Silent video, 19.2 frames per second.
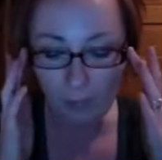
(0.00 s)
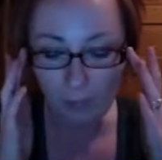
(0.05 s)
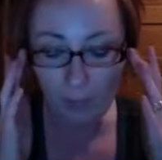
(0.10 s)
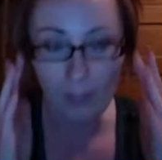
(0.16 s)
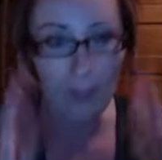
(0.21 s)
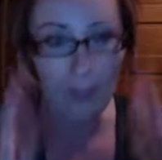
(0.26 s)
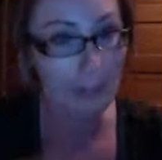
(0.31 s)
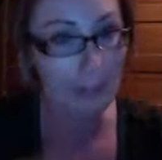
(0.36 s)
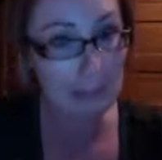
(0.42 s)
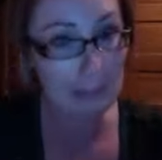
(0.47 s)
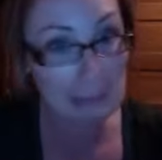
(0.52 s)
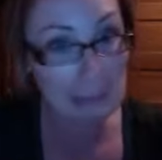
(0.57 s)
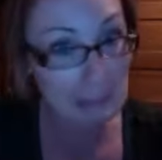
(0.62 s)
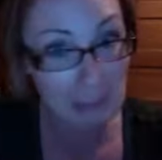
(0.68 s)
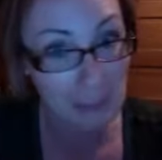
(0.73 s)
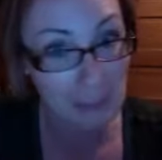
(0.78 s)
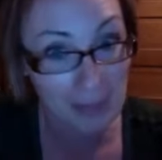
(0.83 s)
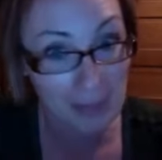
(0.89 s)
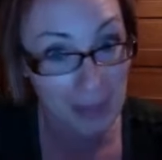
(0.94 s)
Not cuz I'm
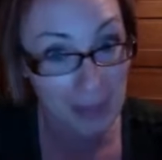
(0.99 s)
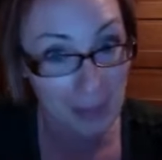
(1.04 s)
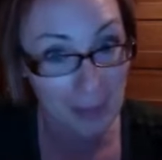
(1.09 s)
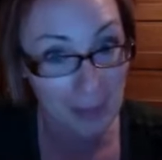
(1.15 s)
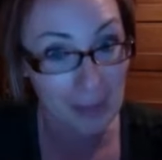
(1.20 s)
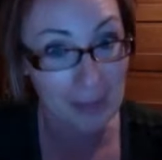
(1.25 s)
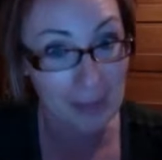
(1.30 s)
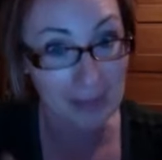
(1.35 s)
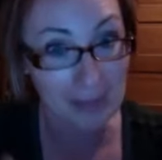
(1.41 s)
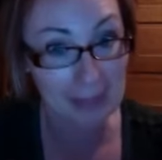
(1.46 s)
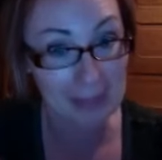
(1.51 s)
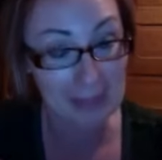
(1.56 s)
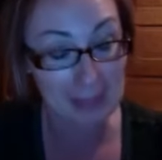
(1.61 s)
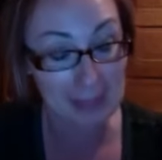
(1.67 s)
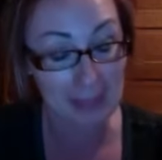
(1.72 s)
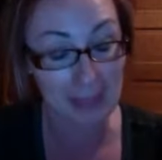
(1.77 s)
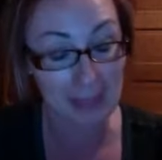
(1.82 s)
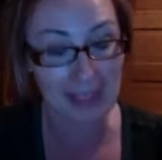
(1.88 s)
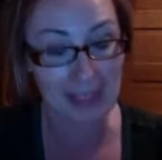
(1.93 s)
good with numbers, cuz that's
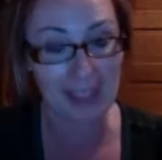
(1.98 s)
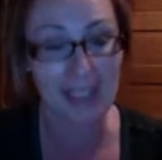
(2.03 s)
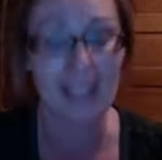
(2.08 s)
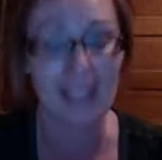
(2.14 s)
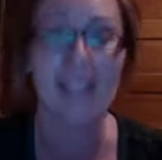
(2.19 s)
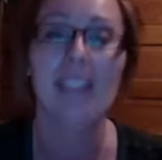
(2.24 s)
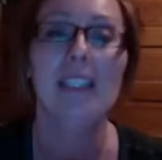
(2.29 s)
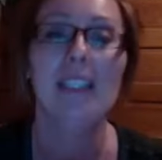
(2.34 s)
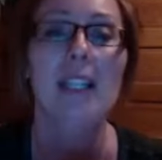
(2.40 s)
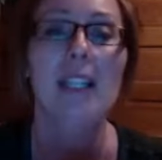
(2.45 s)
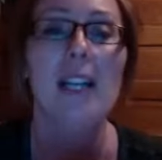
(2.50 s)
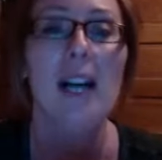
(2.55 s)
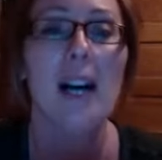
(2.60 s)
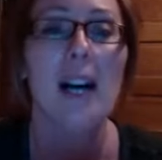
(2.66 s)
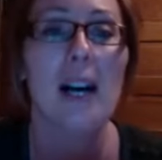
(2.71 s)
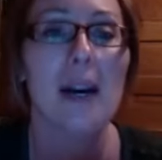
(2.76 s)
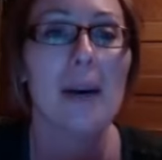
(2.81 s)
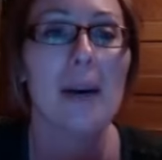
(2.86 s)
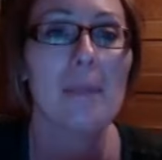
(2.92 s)
my area.
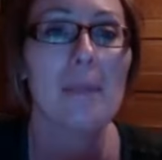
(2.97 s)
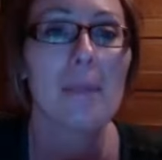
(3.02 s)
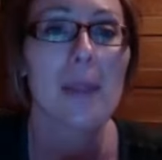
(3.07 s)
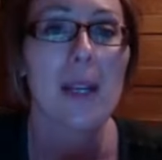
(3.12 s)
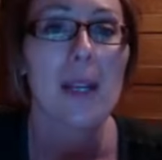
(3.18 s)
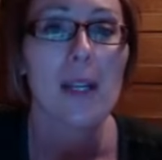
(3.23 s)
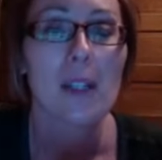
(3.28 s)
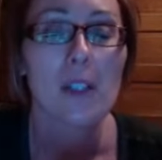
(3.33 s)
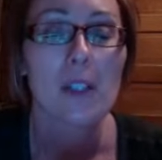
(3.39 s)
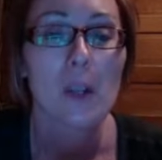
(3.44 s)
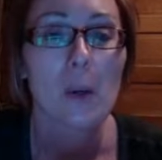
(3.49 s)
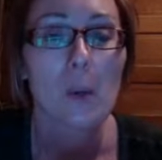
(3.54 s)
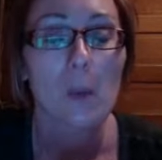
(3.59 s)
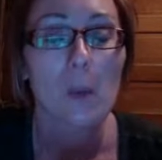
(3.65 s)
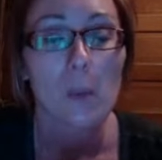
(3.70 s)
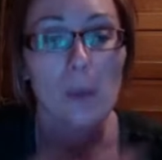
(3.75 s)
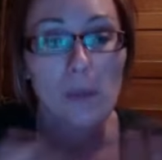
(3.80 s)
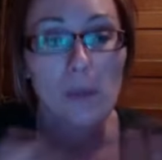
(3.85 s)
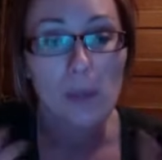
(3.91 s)
Um, so
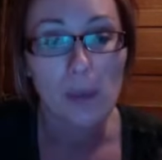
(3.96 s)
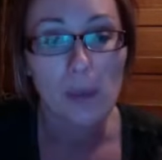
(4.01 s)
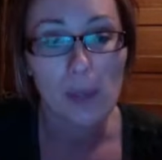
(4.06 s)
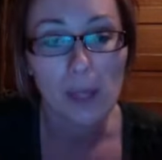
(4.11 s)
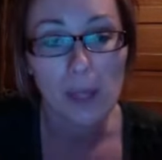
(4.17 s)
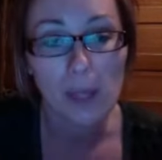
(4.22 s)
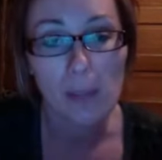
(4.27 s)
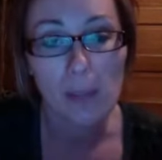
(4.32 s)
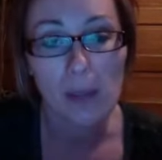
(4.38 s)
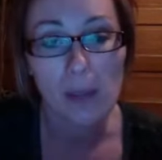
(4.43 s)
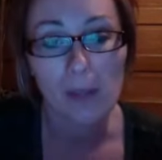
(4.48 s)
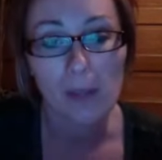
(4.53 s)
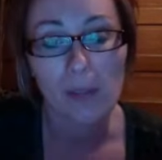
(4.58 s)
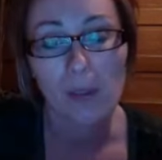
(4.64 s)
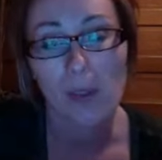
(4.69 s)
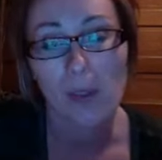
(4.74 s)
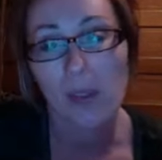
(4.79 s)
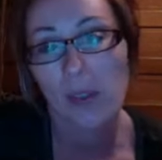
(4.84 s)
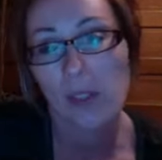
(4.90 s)
if you think about it,
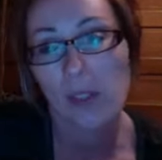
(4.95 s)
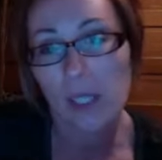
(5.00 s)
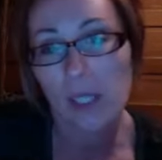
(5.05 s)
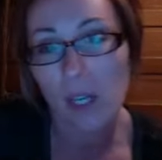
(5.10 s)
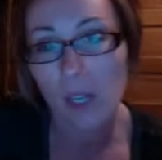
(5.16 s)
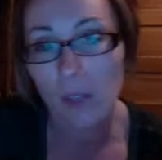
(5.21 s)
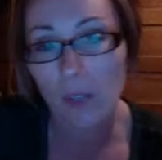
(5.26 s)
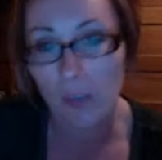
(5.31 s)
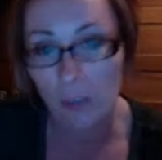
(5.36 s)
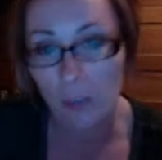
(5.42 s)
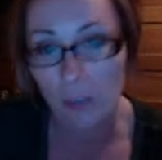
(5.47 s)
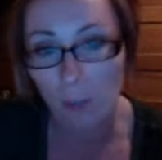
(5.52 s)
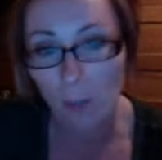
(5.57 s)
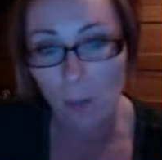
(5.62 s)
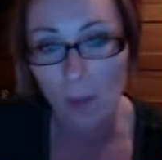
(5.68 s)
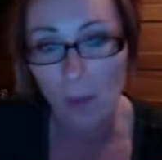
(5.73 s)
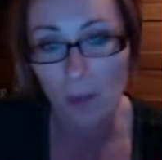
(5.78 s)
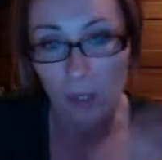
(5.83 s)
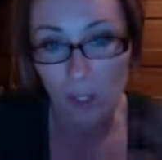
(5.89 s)
for $30
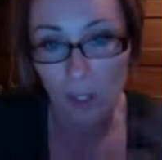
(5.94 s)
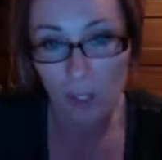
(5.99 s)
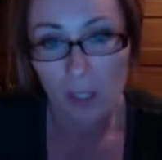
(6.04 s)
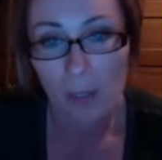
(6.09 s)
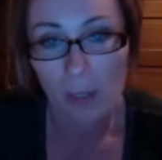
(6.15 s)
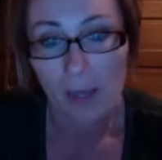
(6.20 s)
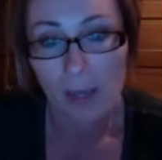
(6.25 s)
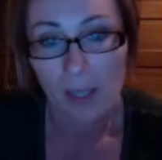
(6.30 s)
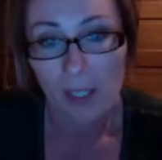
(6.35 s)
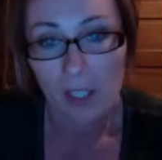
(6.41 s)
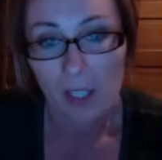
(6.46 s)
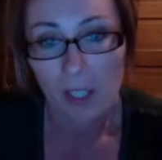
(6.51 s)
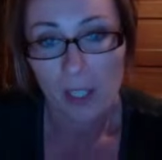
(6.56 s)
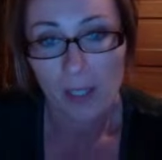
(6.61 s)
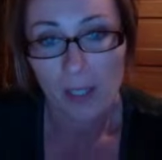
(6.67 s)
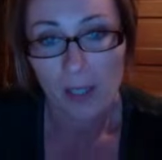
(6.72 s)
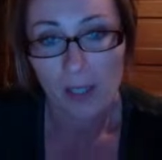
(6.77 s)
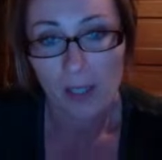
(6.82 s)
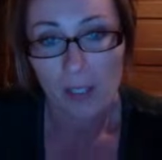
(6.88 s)
more than just a bag of
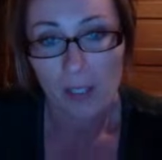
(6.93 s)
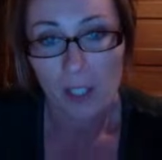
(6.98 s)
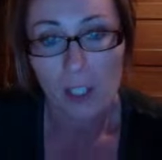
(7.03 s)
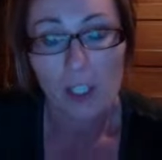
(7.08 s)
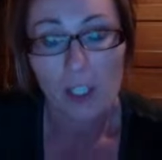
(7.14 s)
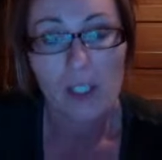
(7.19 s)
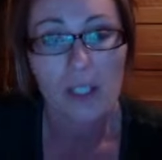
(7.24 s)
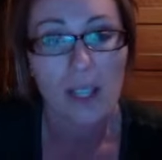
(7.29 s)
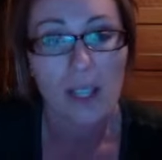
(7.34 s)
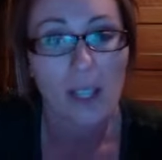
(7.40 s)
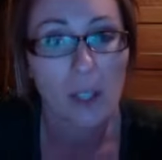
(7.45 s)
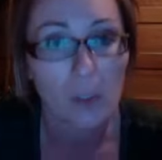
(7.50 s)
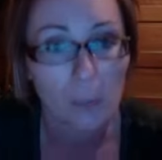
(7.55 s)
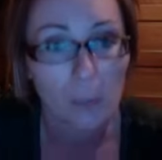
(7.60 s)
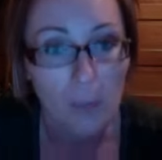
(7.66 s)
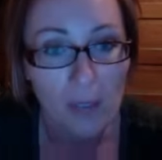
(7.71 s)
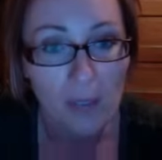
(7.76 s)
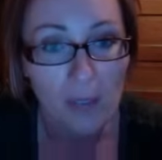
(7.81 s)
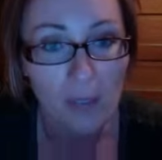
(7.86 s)
Shakeology, she's getting a
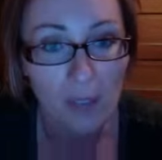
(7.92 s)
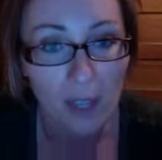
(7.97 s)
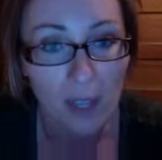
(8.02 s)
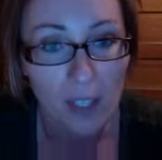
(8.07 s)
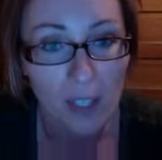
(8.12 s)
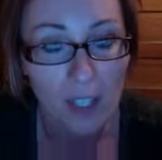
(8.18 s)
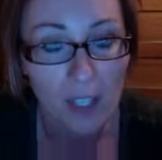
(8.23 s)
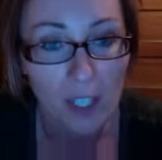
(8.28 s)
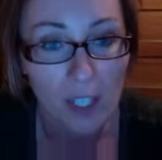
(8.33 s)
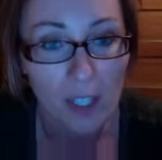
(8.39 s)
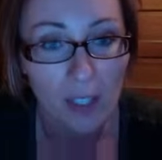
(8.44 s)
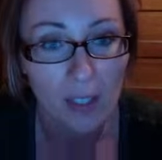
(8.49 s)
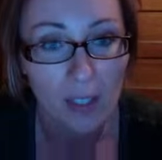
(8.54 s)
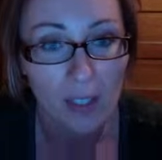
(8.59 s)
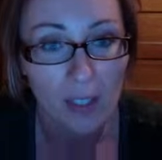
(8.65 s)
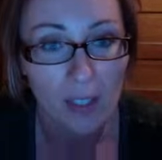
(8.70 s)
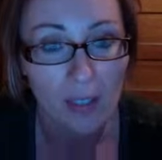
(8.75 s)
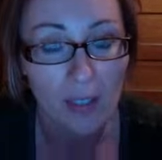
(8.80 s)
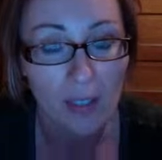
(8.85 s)
refresh
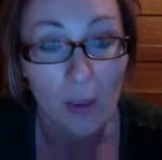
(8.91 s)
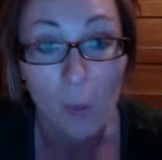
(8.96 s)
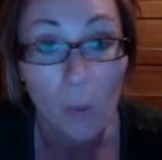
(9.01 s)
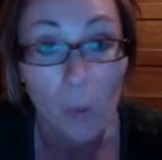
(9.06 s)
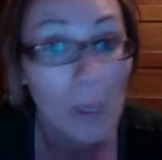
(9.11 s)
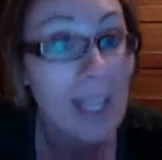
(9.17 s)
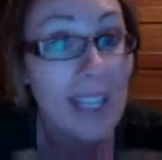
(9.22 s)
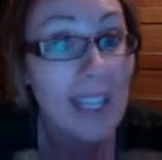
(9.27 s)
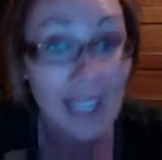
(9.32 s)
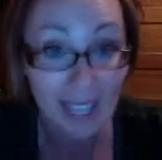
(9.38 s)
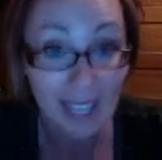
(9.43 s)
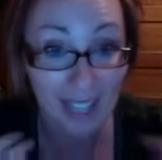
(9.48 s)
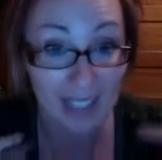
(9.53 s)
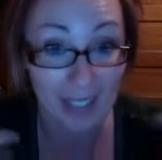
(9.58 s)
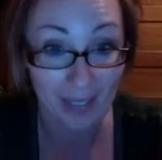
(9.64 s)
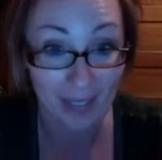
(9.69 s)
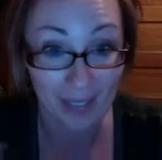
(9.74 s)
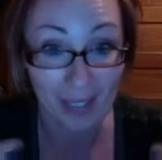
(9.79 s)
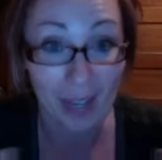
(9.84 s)
that we can't
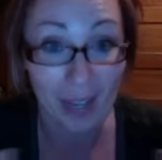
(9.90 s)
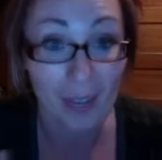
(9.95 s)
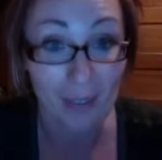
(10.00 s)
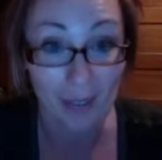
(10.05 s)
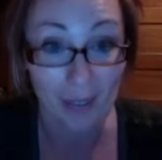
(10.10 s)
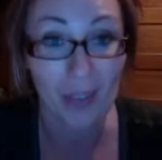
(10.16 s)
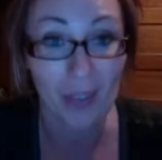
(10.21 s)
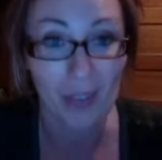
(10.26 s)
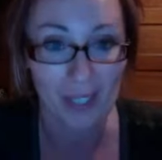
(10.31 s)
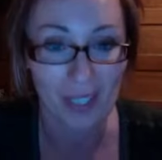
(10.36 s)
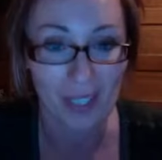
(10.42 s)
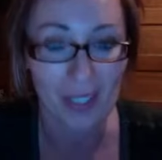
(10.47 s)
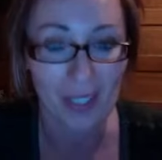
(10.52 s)
even get for $30